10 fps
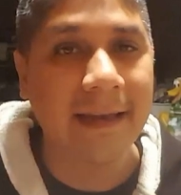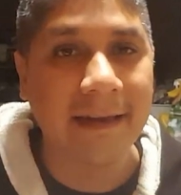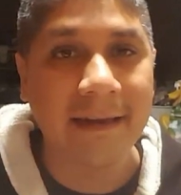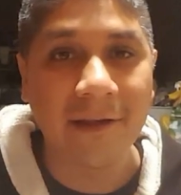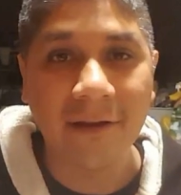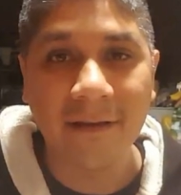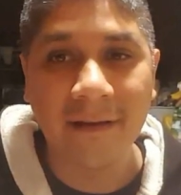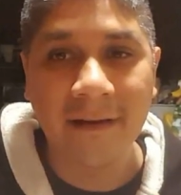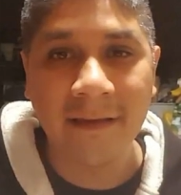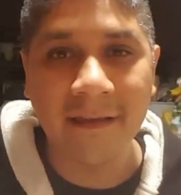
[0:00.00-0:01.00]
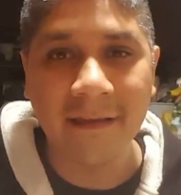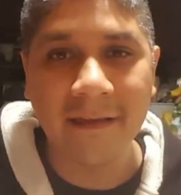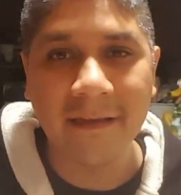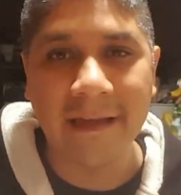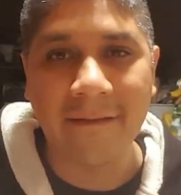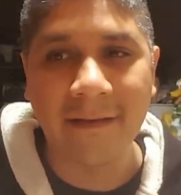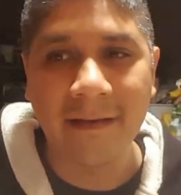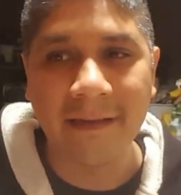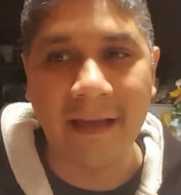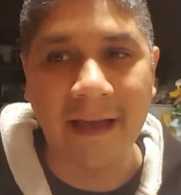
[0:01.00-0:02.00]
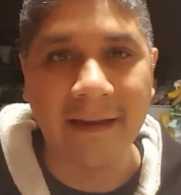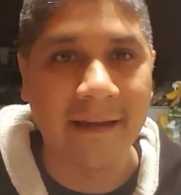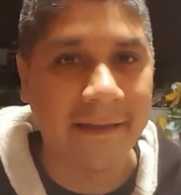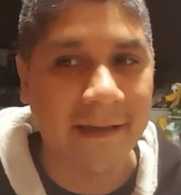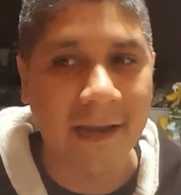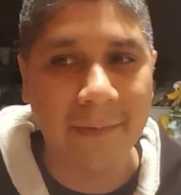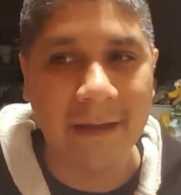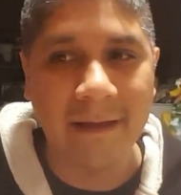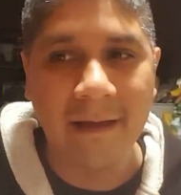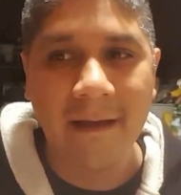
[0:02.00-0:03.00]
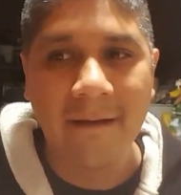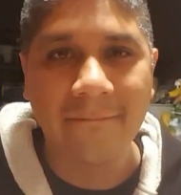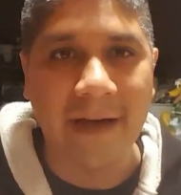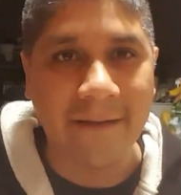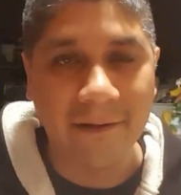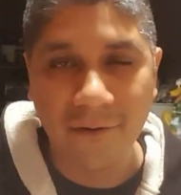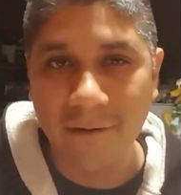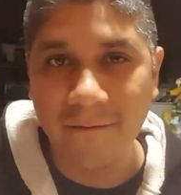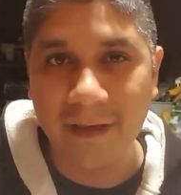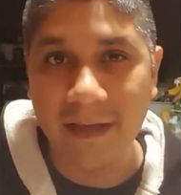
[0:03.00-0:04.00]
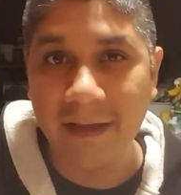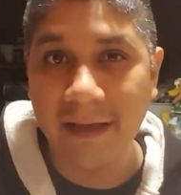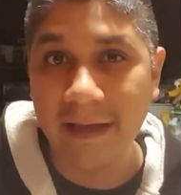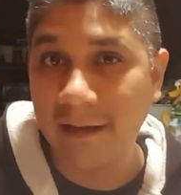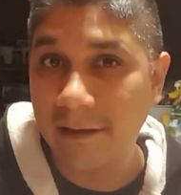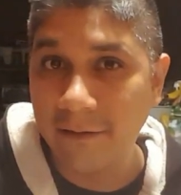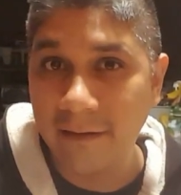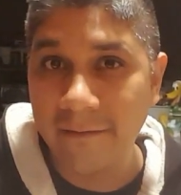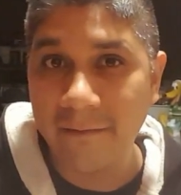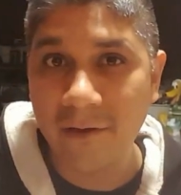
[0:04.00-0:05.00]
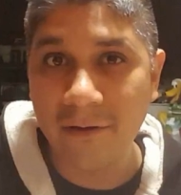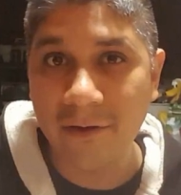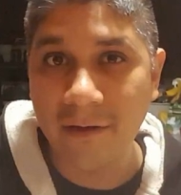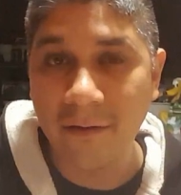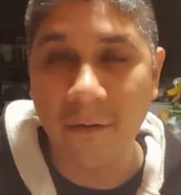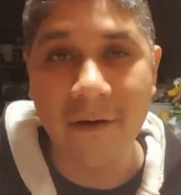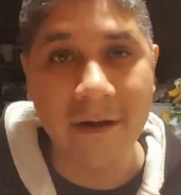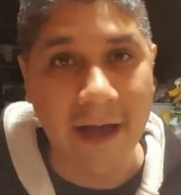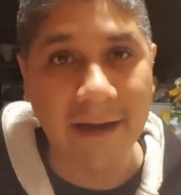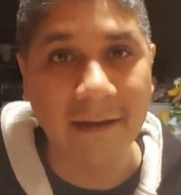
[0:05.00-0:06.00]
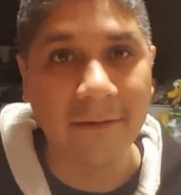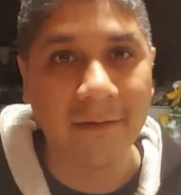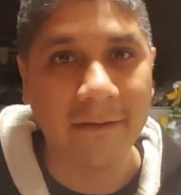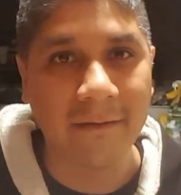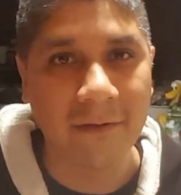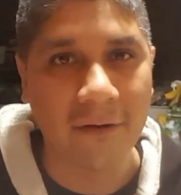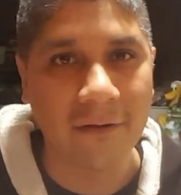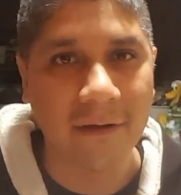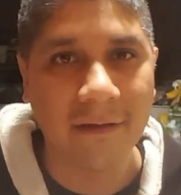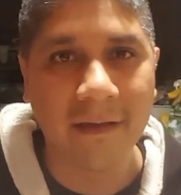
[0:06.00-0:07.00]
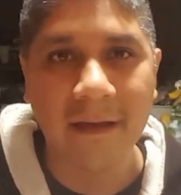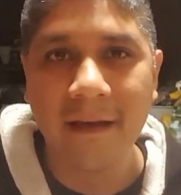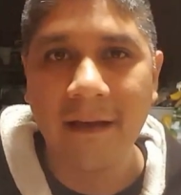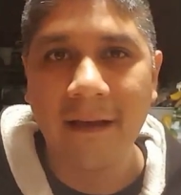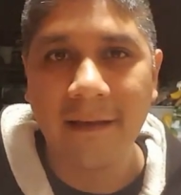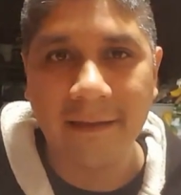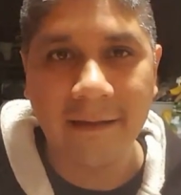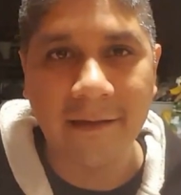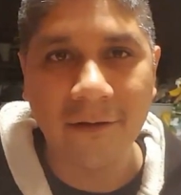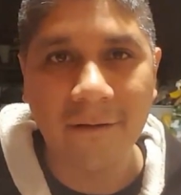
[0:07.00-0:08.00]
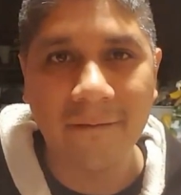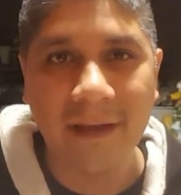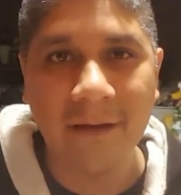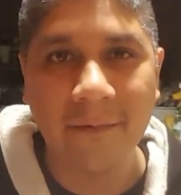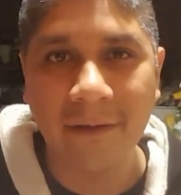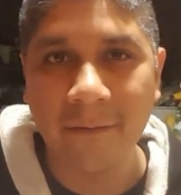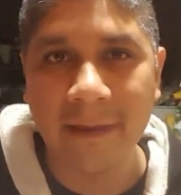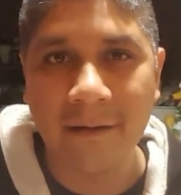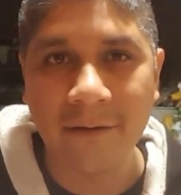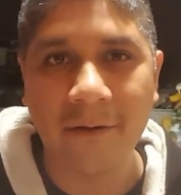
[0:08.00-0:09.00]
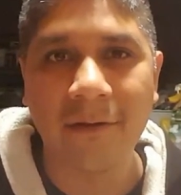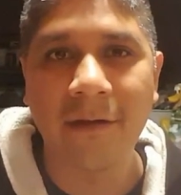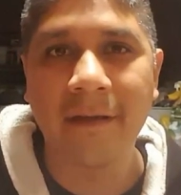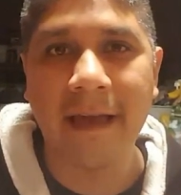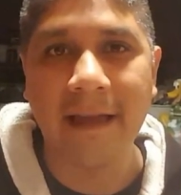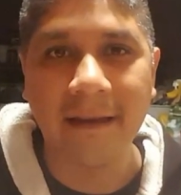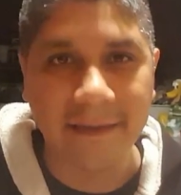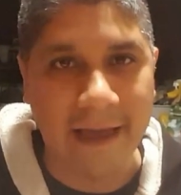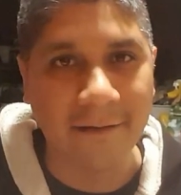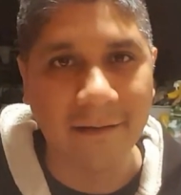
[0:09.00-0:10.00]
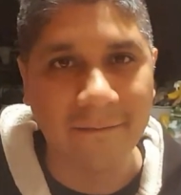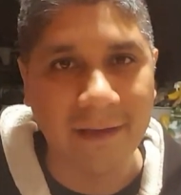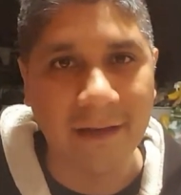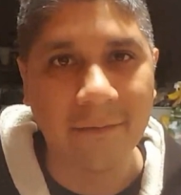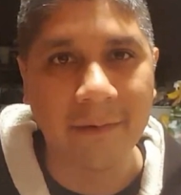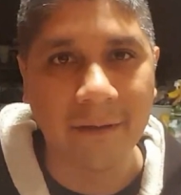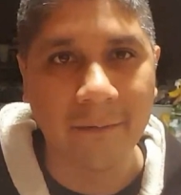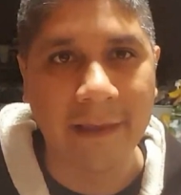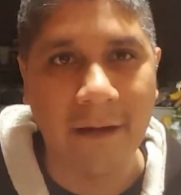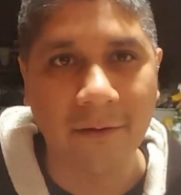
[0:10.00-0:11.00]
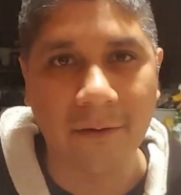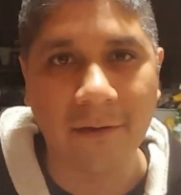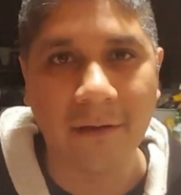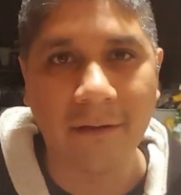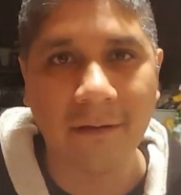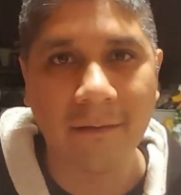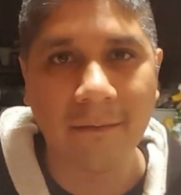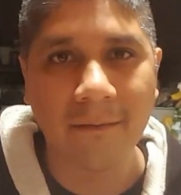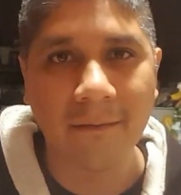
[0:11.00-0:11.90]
In addition to the distances, they have to decide, is it going to be 500 feet inclusive of churches or not inclusive of churches, 600 feet with or without churches, and 1,000 feet with or without churches.